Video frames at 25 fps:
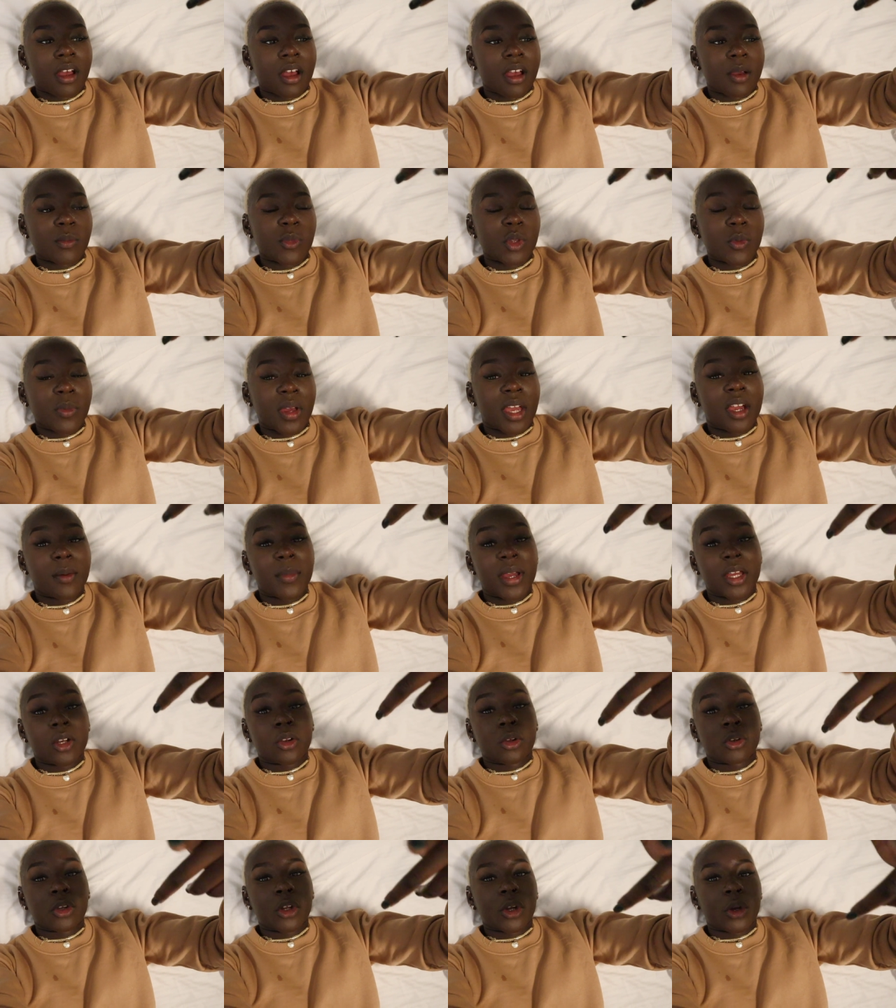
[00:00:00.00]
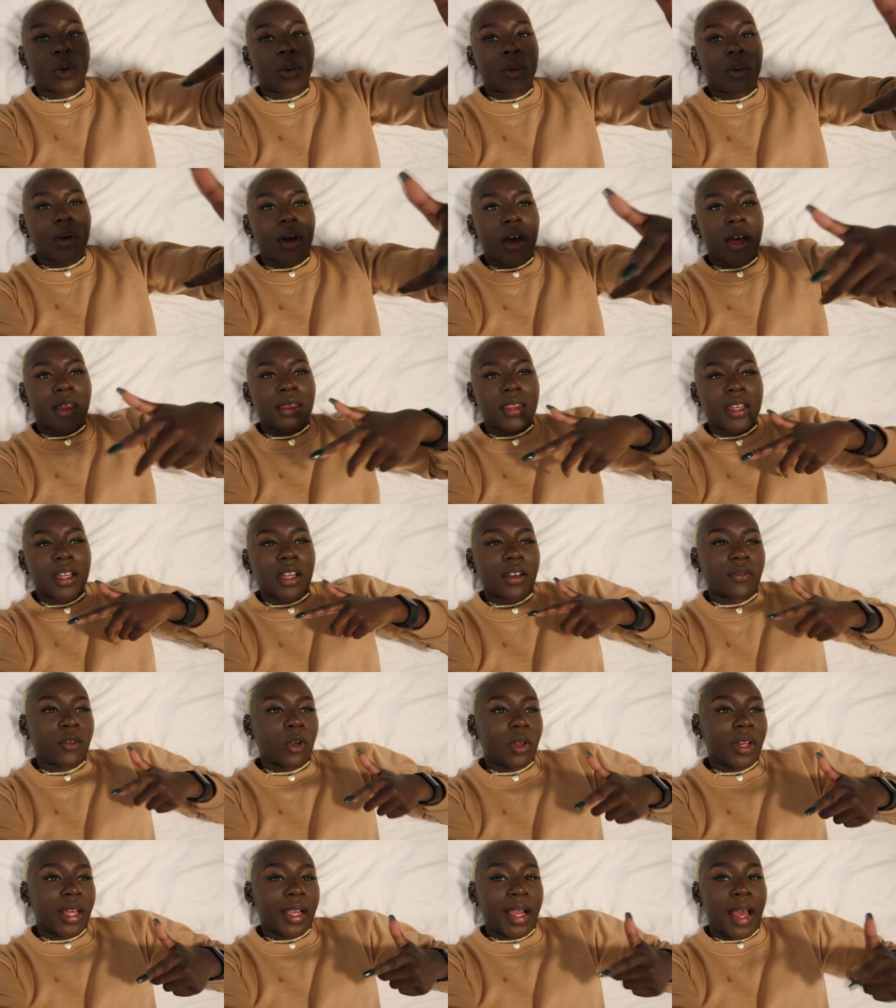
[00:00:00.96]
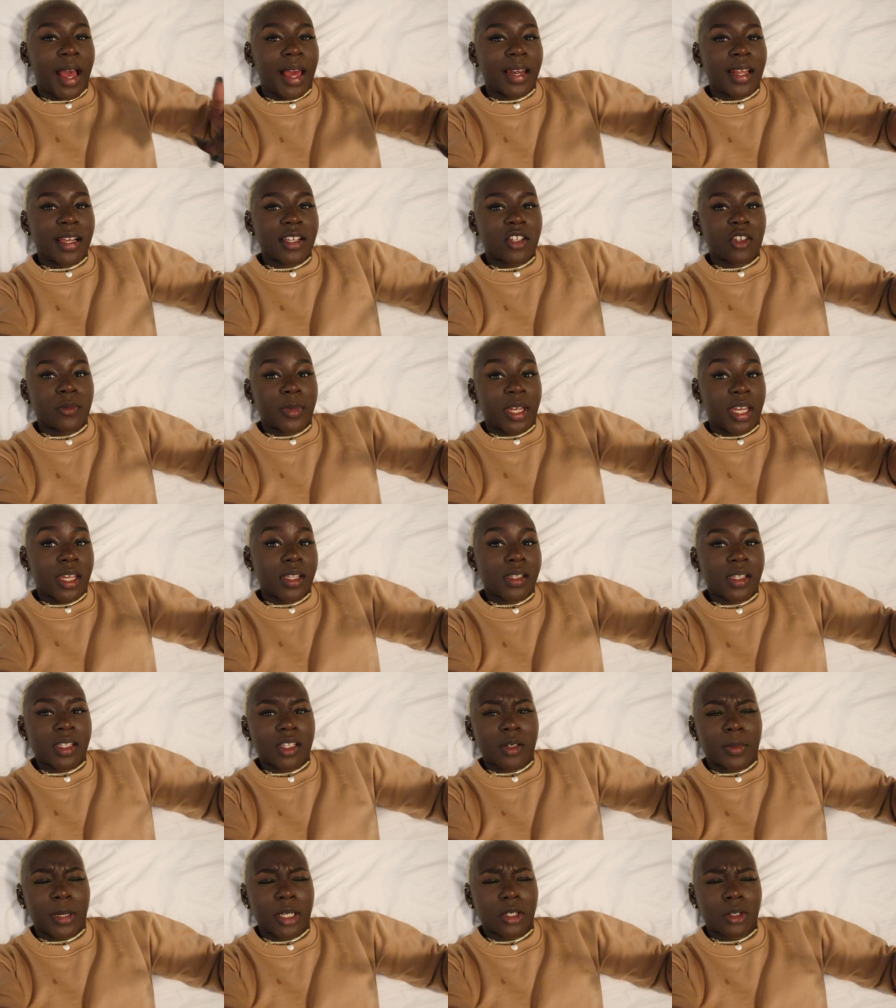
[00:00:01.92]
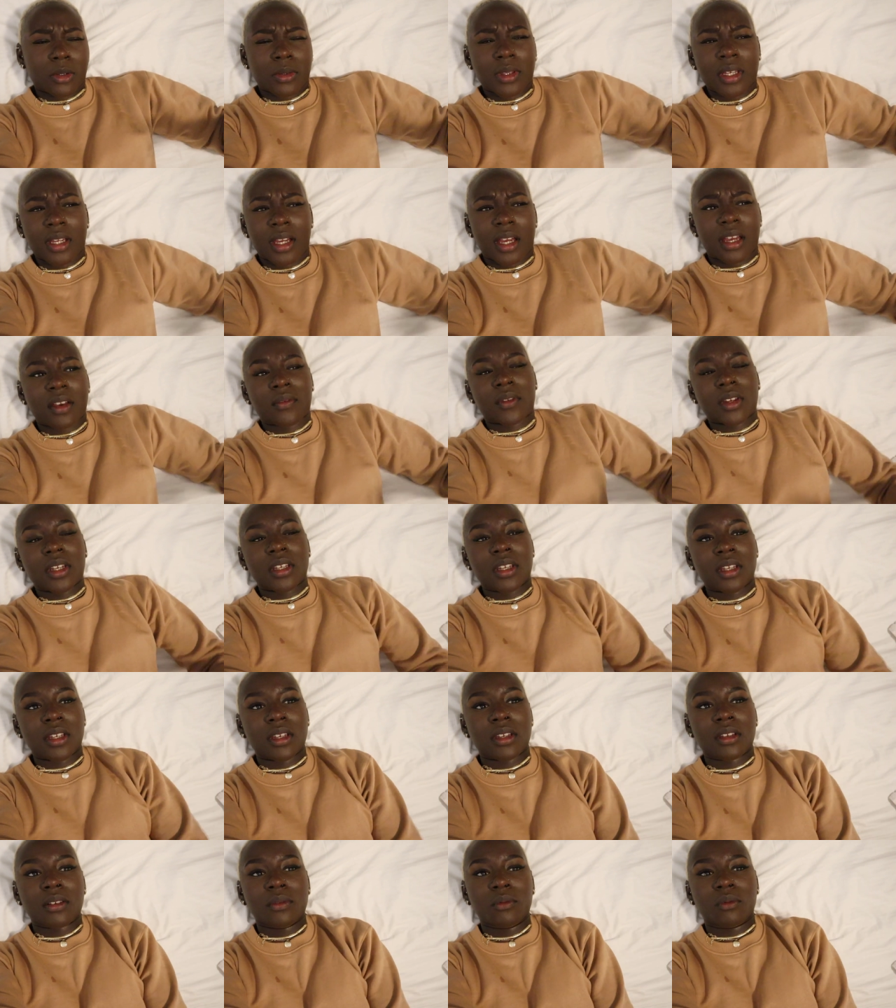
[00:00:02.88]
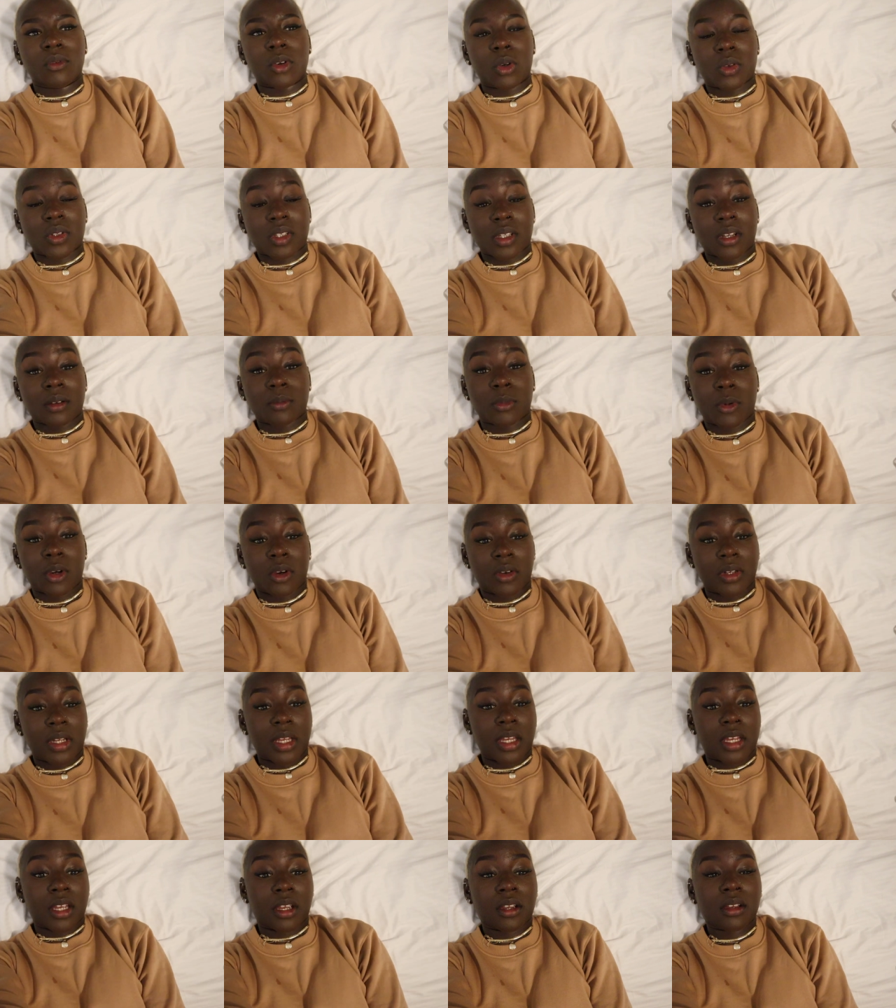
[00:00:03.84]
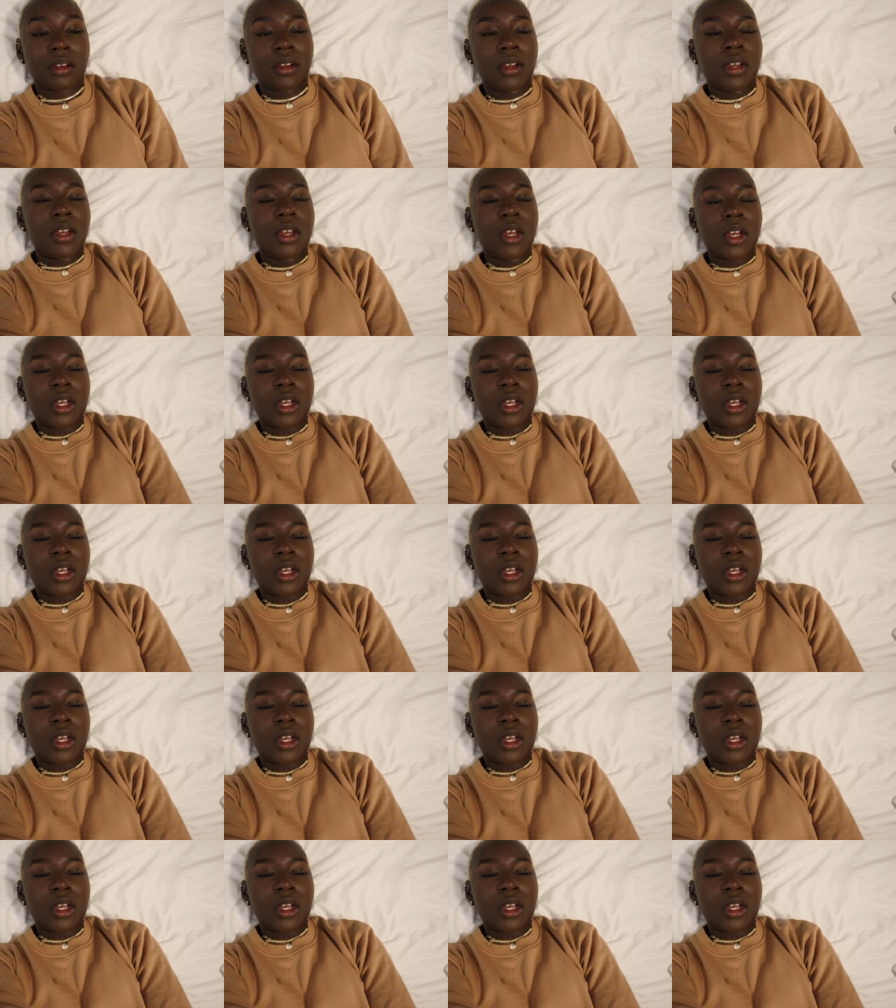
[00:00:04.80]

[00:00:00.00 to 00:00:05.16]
Um, you may or may not know. I think I've got like highlights on my Insta, but I don't think I have any vlogs up on here.